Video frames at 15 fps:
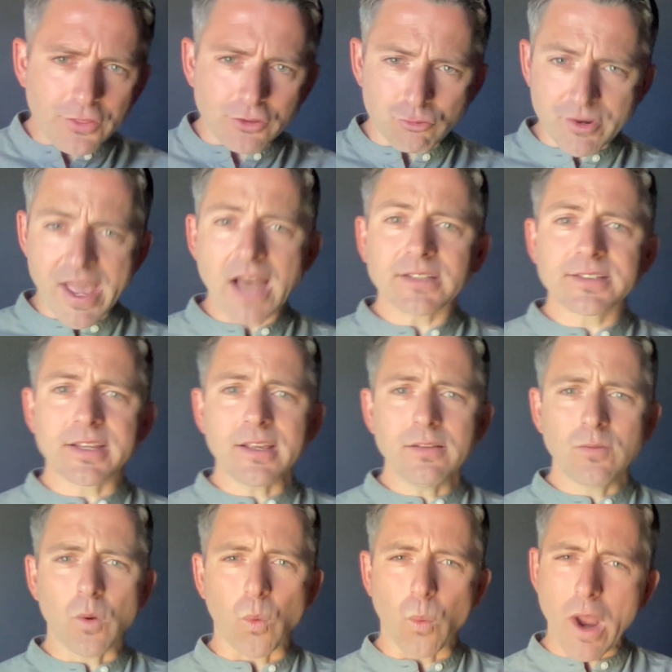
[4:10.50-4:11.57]
The reality:
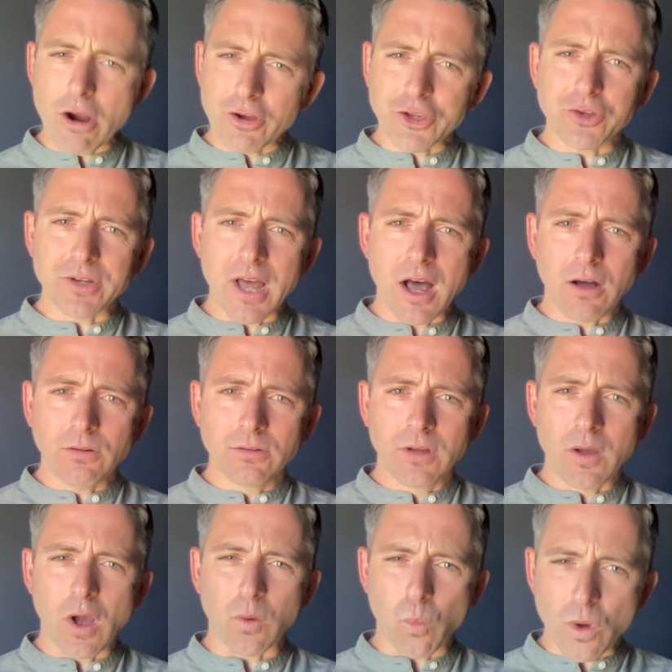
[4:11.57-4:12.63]
where are you now
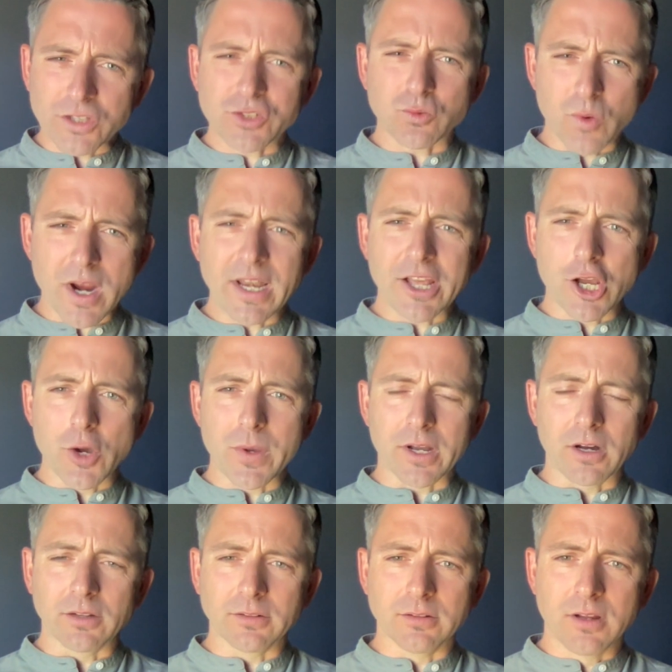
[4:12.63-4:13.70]
and what's really going
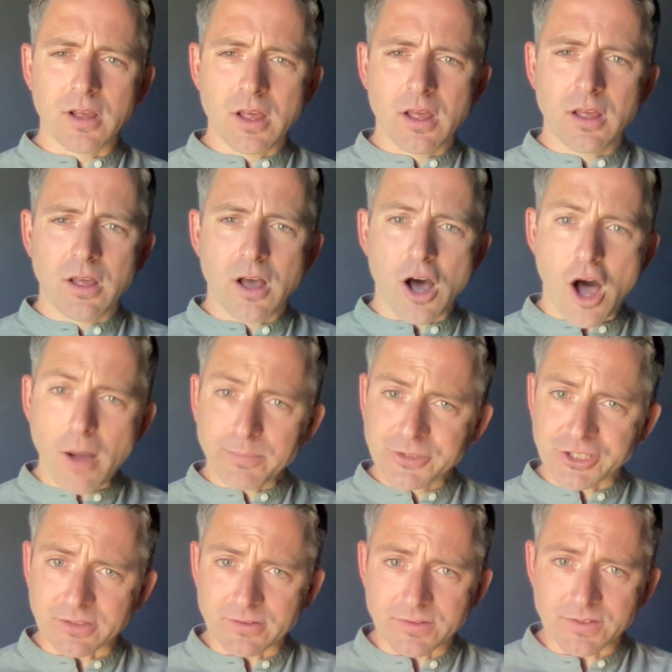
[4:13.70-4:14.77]
on?
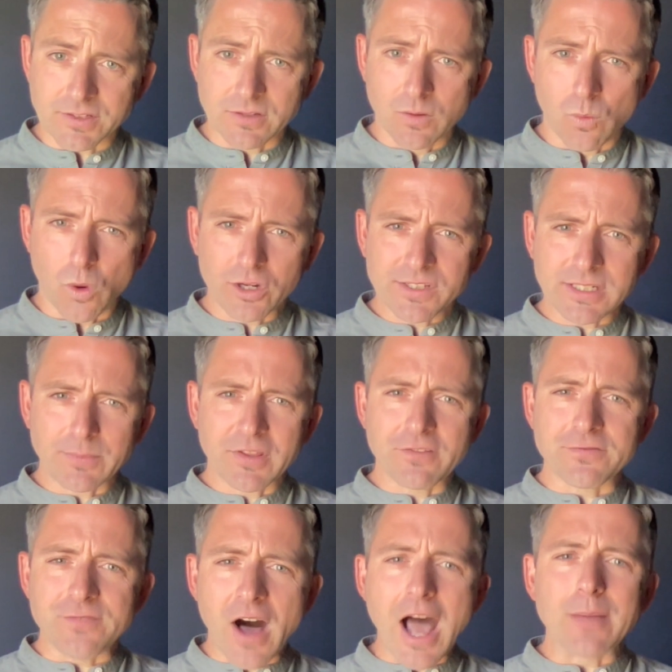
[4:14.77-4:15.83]
Options: what are some of the
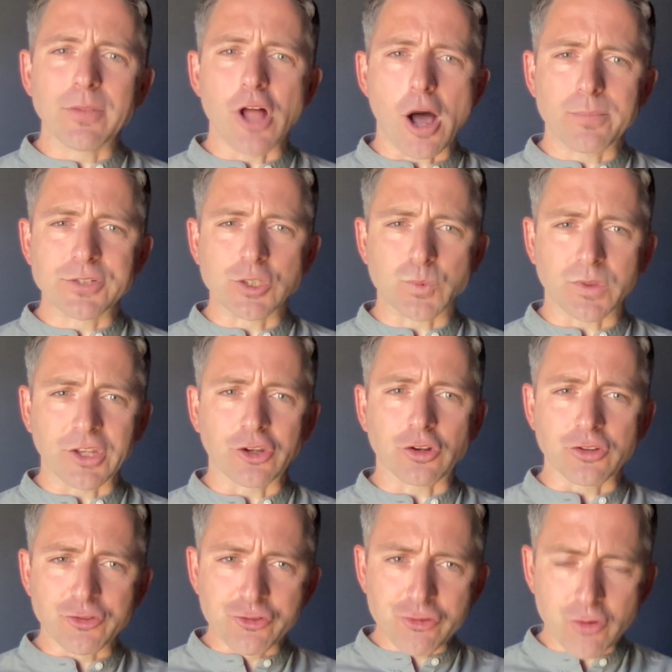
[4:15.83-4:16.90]
viable options within your
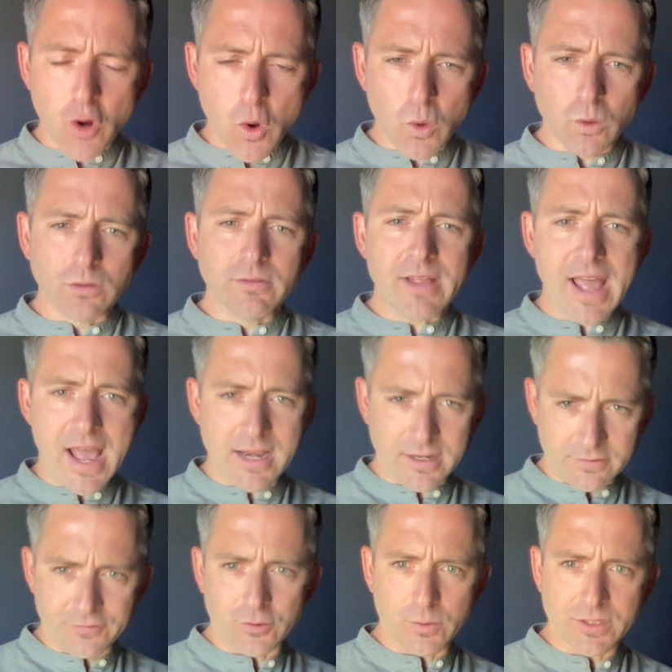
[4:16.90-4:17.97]
control and
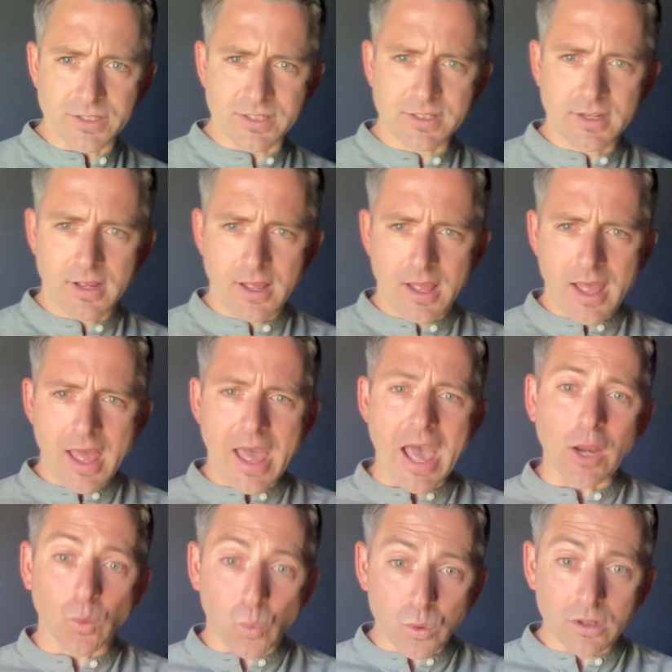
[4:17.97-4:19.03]
influence?
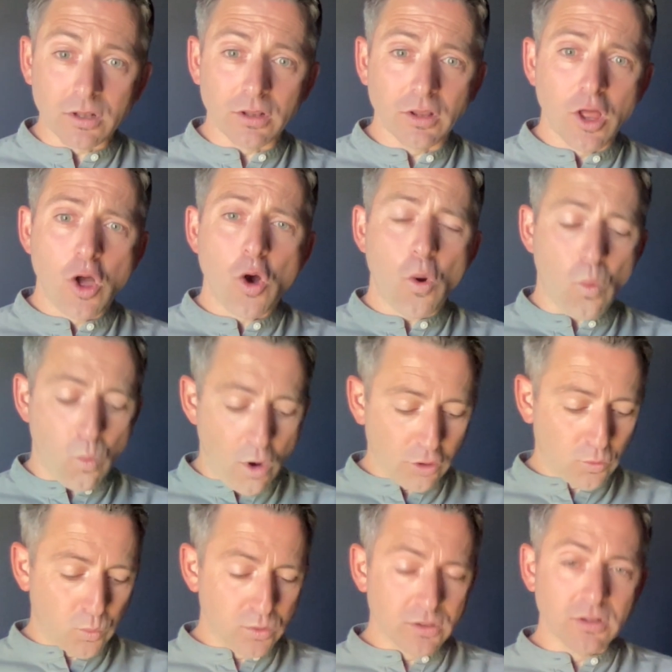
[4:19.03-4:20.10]
And will:
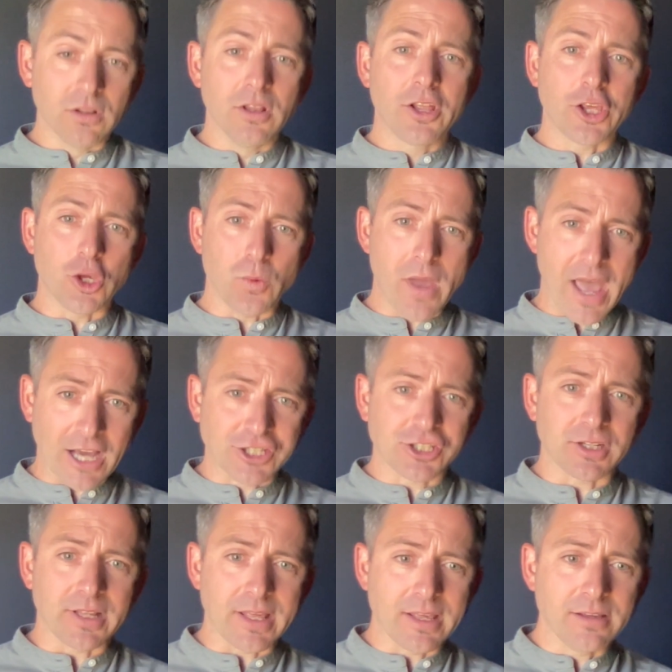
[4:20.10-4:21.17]
what will you
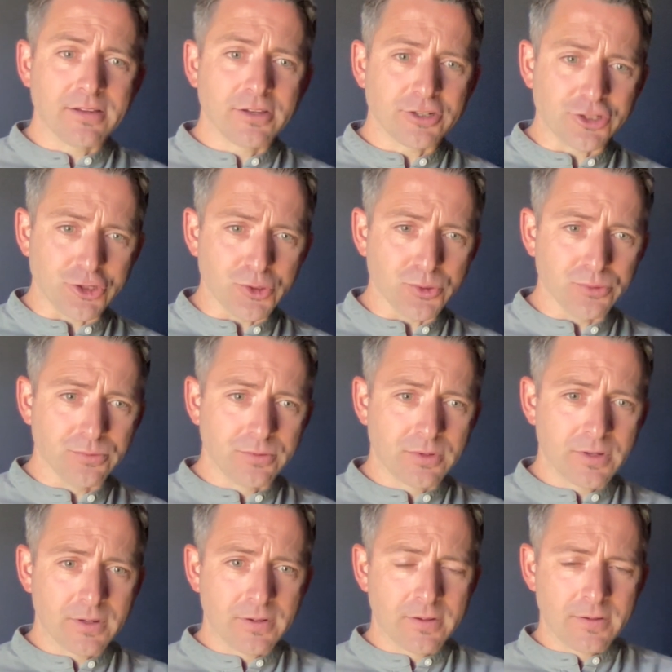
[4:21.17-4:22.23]
actually do?
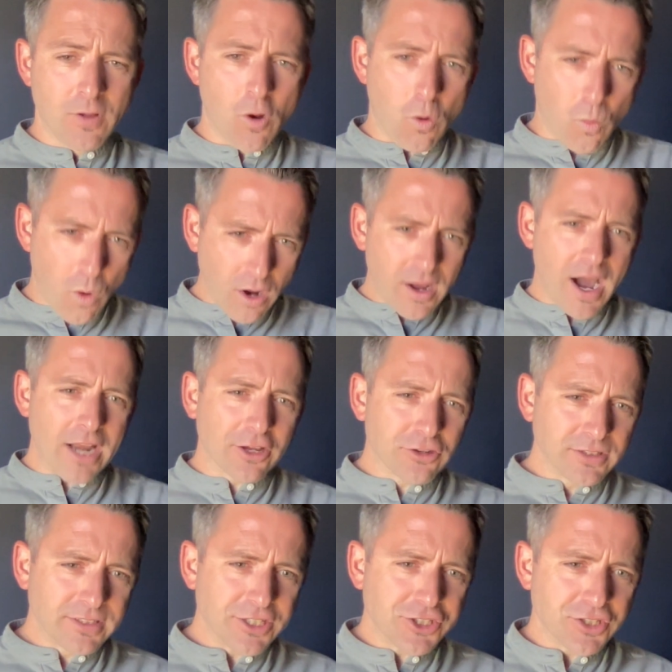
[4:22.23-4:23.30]
What kind of
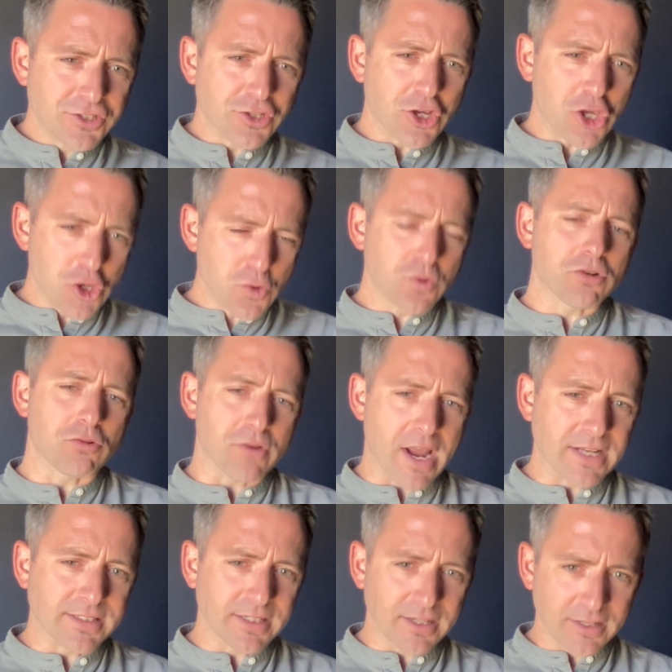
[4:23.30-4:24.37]
conditions are you
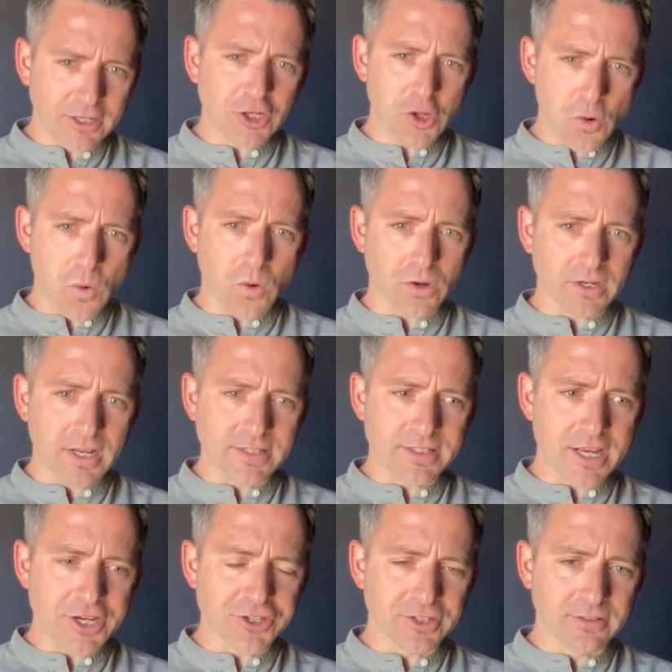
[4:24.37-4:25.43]
creating in your
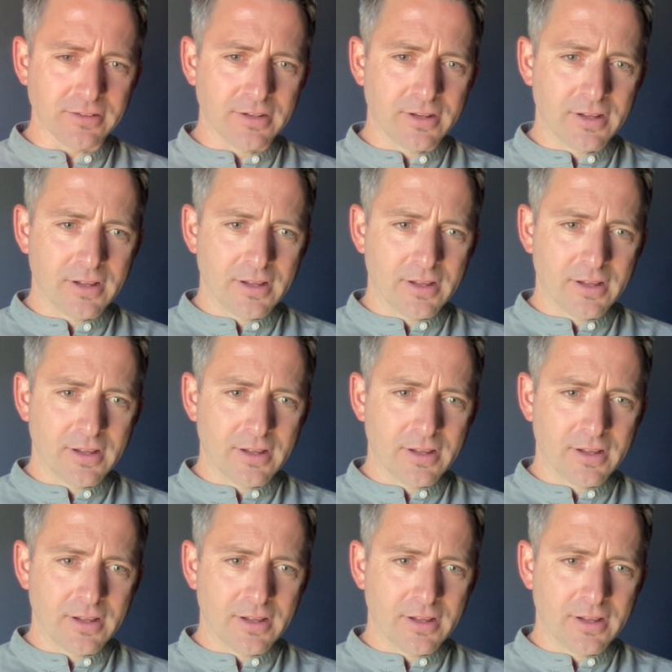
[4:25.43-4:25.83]
organization?